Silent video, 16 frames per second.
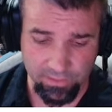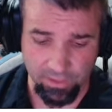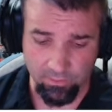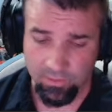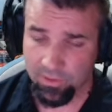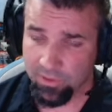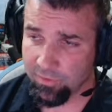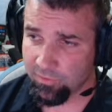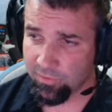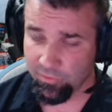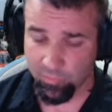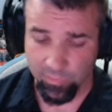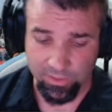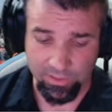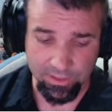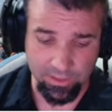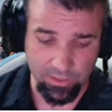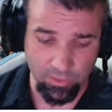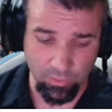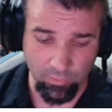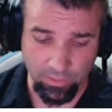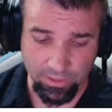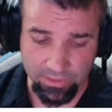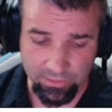Now, since we had
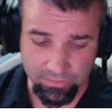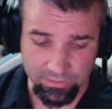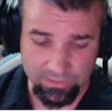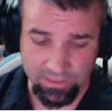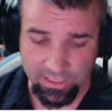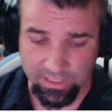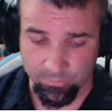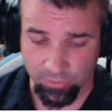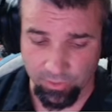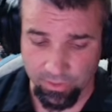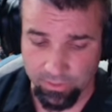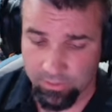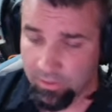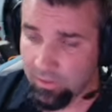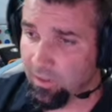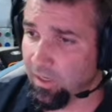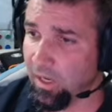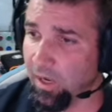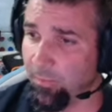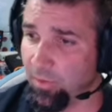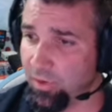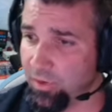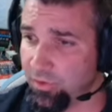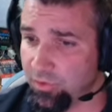integrated the timer in, I'm
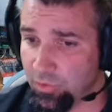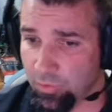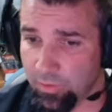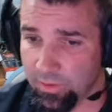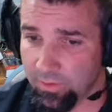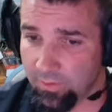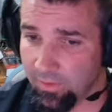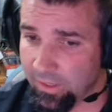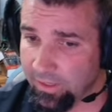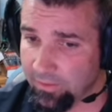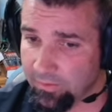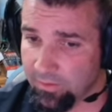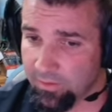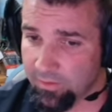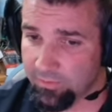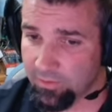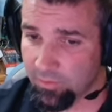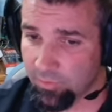going to do it like this.